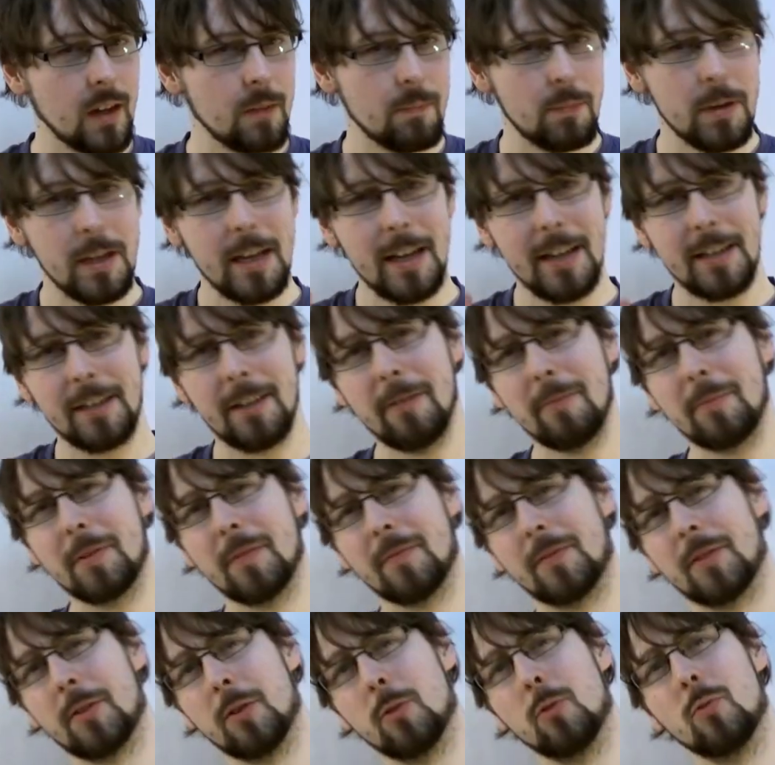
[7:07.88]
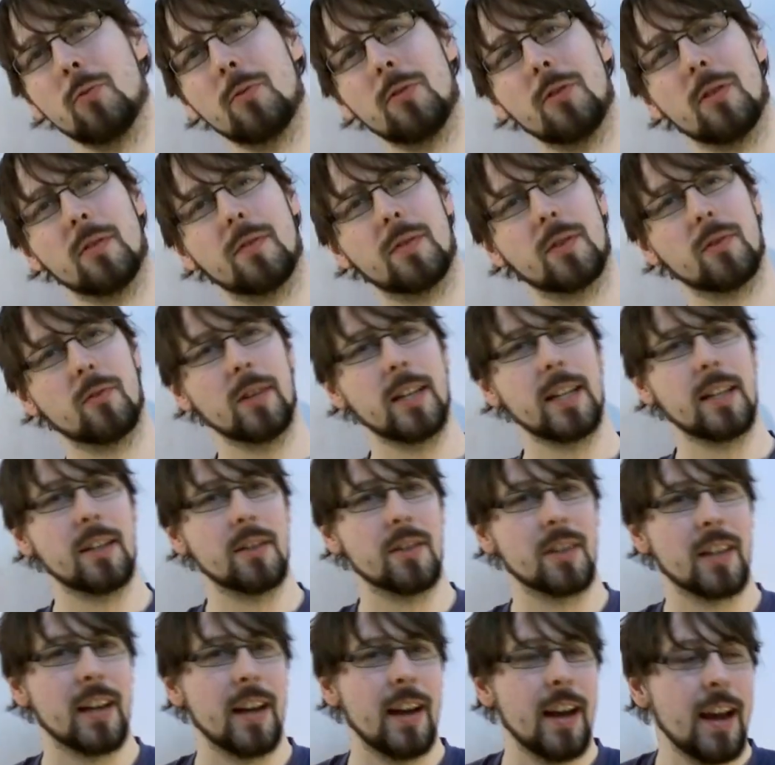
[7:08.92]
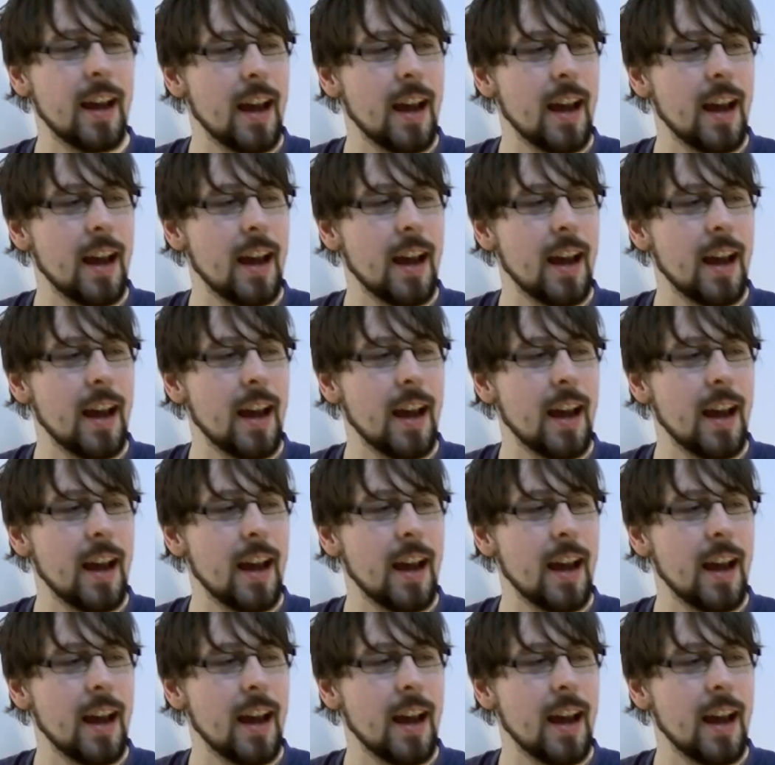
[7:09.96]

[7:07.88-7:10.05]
But yeah, in terms of tone of strings,